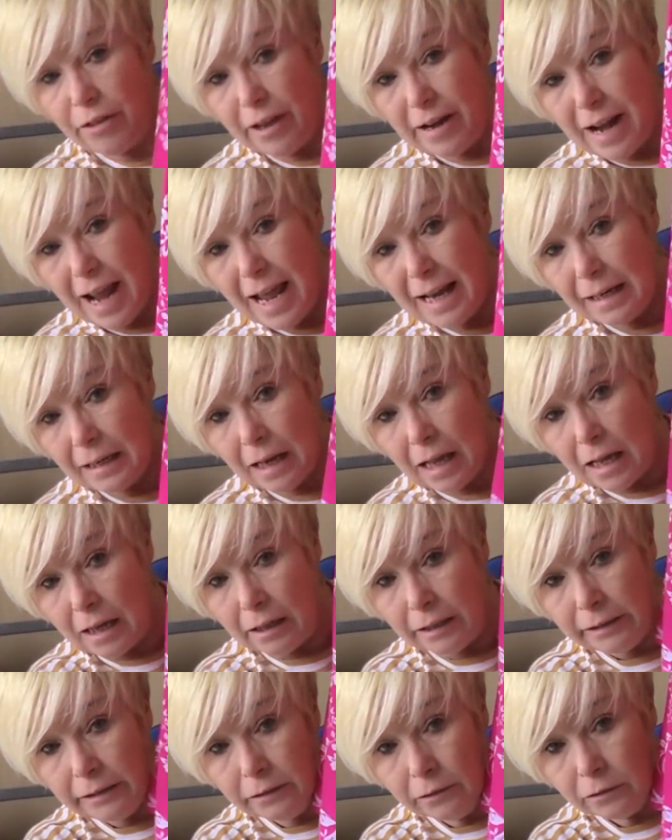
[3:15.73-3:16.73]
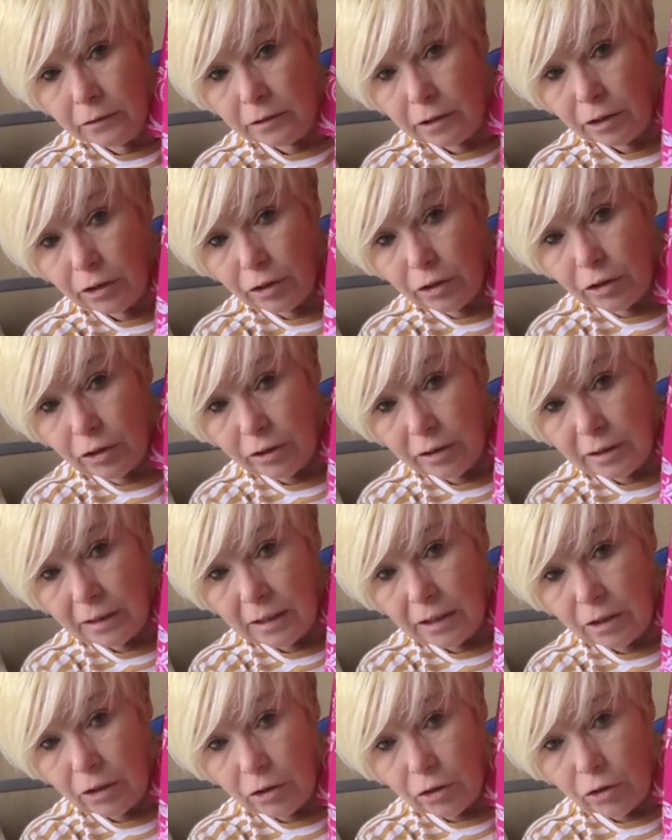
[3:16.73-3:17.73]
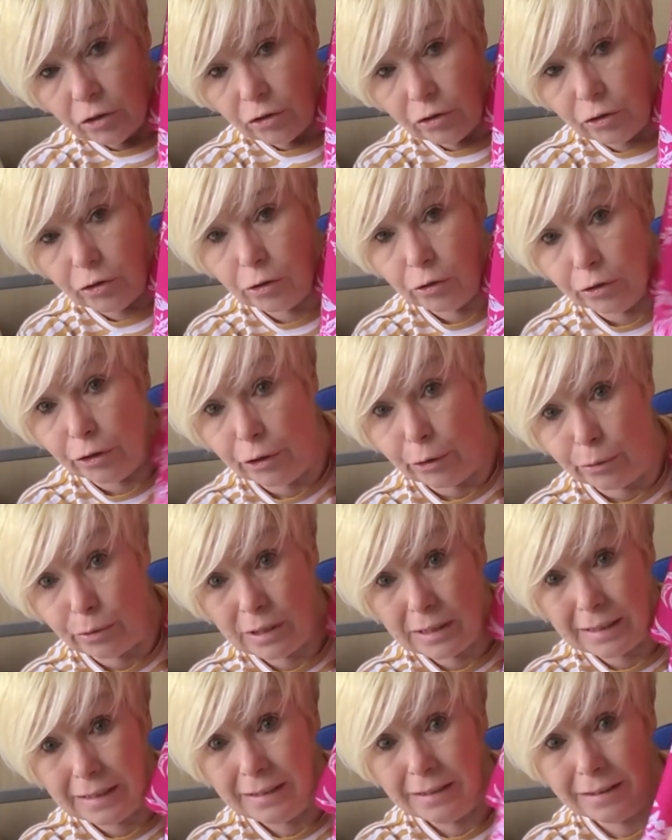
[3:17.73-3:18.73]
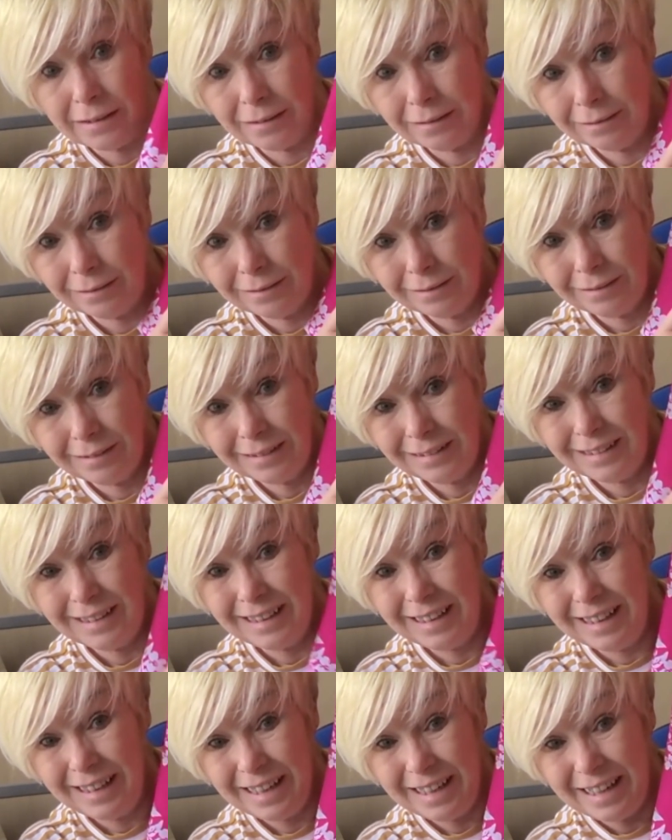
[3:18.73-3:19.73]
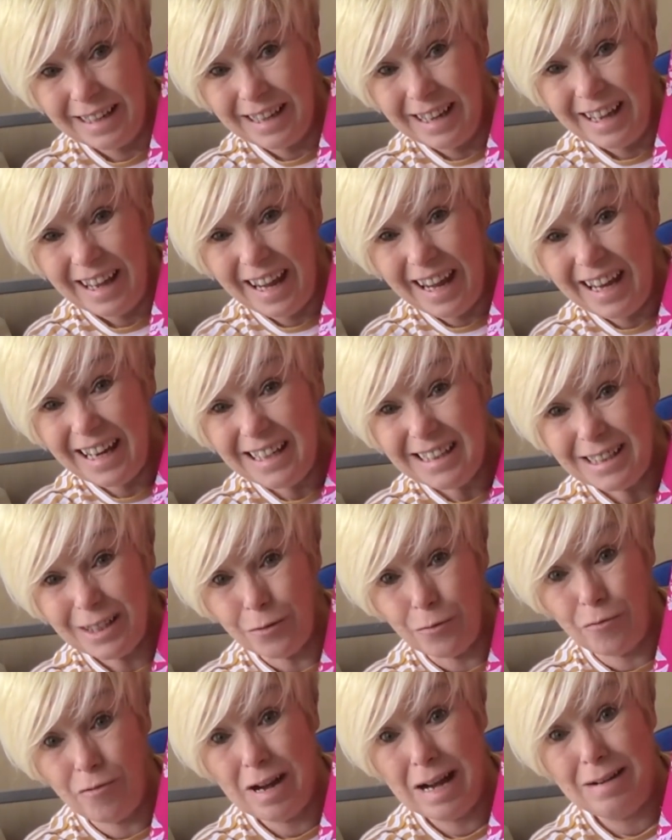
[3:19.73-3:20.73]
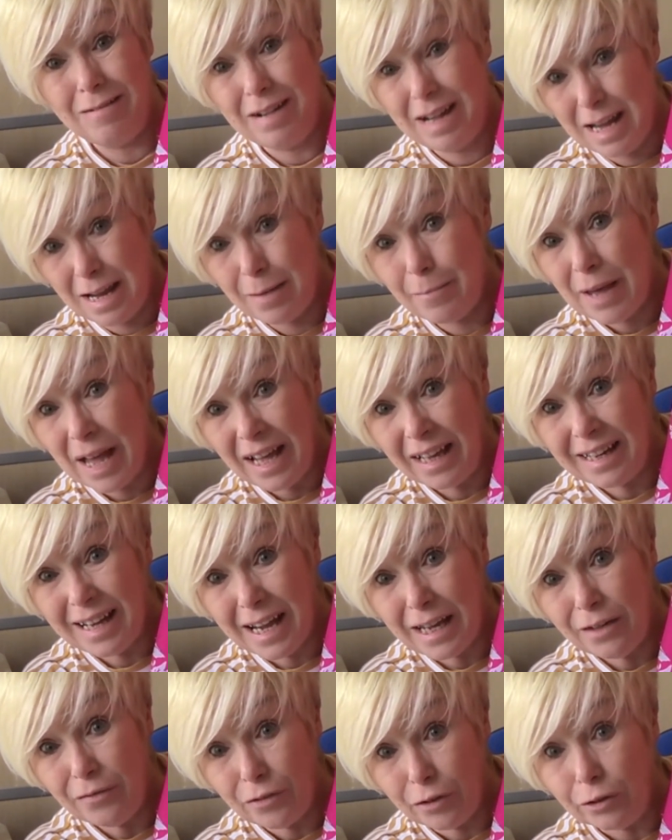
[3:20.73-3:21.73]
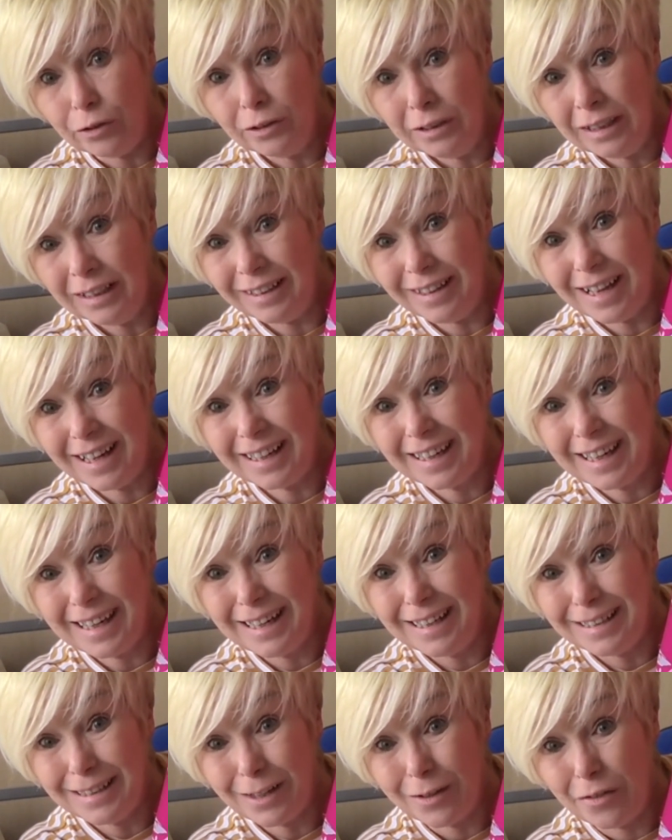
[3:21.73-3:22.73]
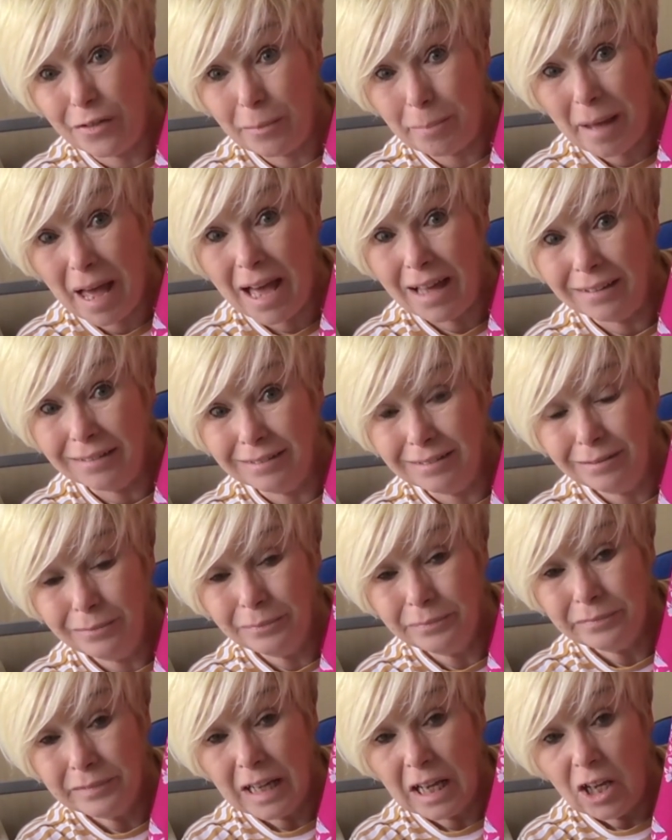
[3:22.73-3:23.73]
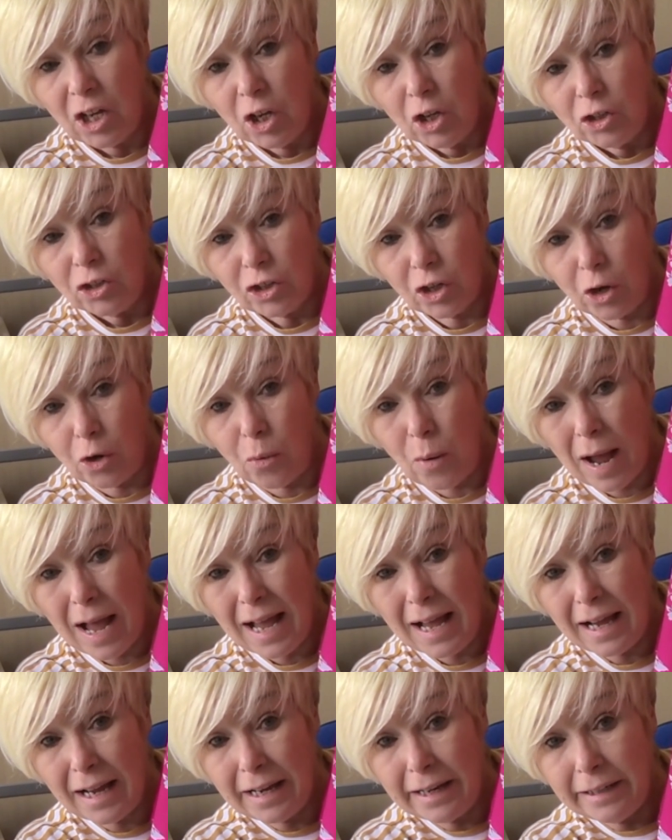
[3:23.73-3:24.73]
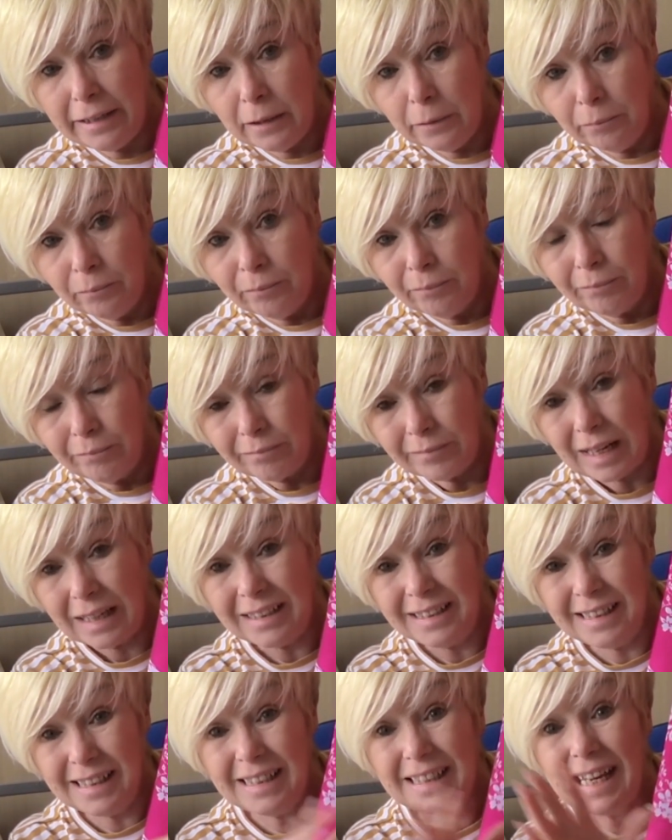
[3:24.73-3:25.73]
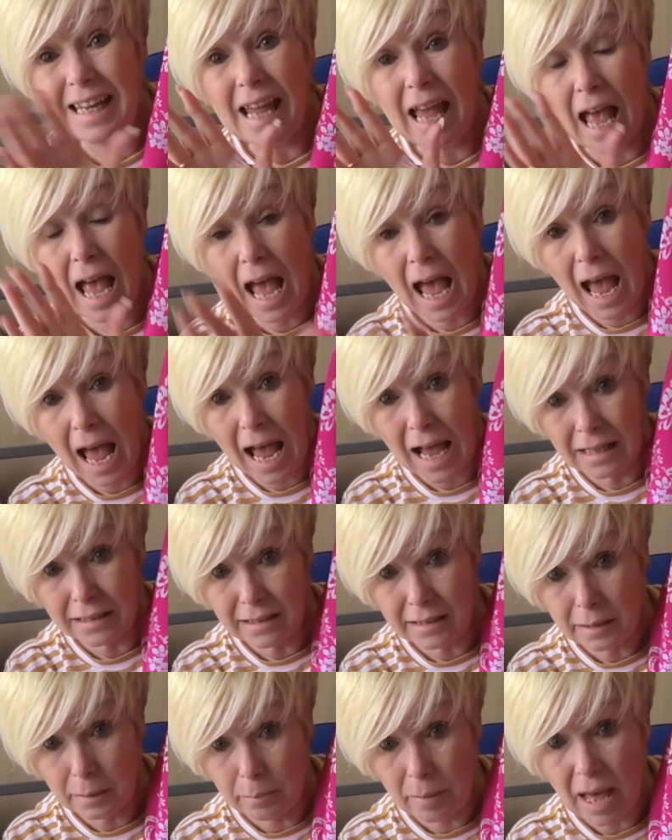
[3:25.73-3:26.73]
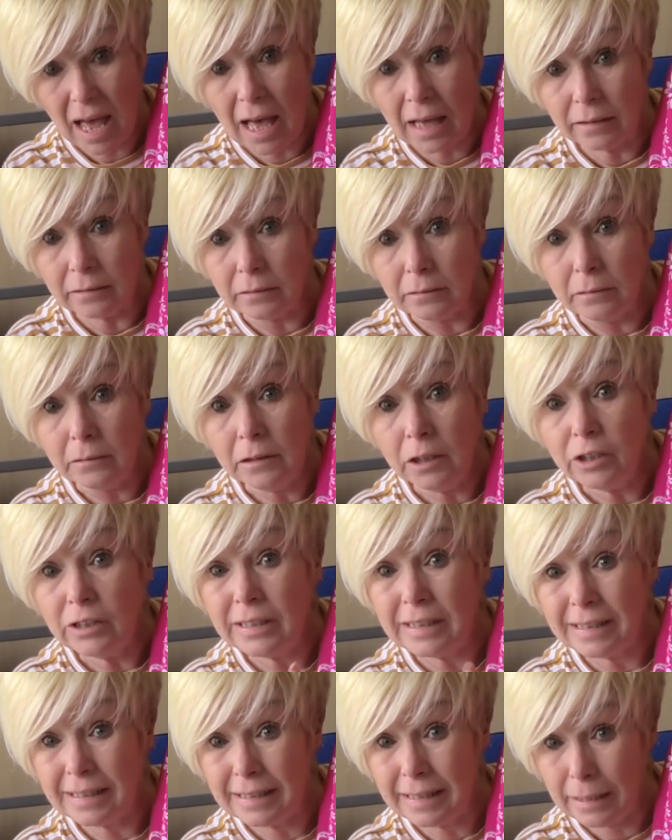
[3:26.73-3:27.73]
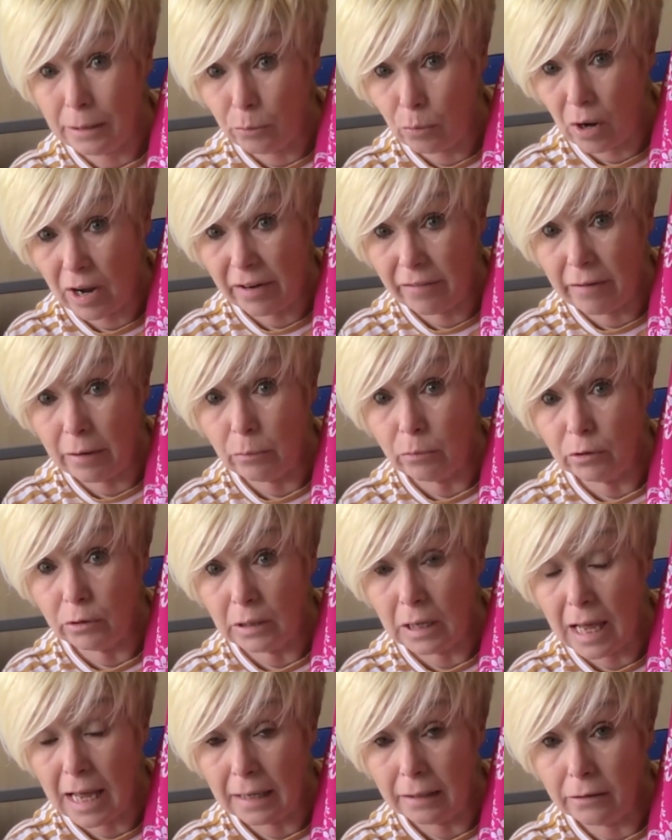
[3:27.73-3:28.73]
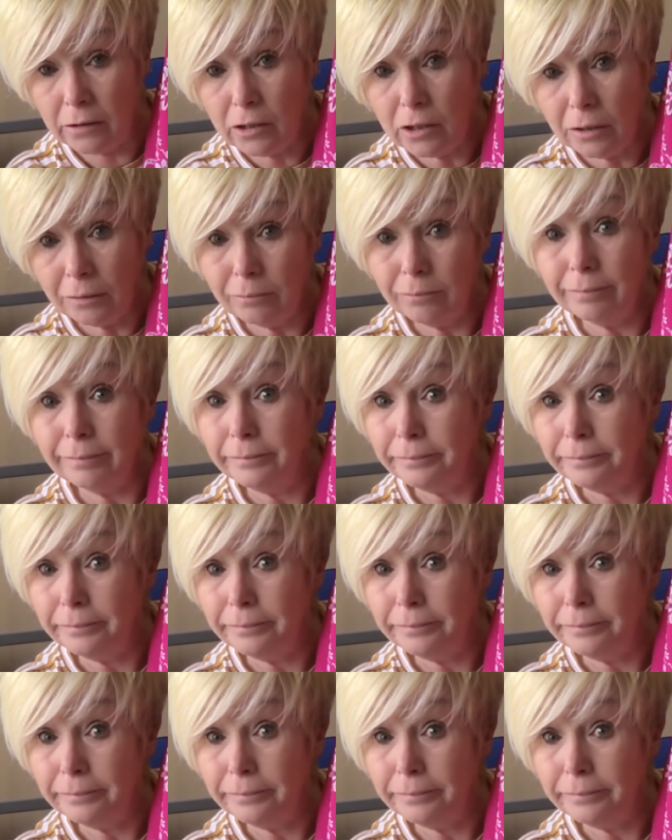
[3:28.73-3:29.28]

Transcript: the neckline, you'll notice, isn't round near my navel like it is on the pattern. So I did it as the pattern to see where it would land.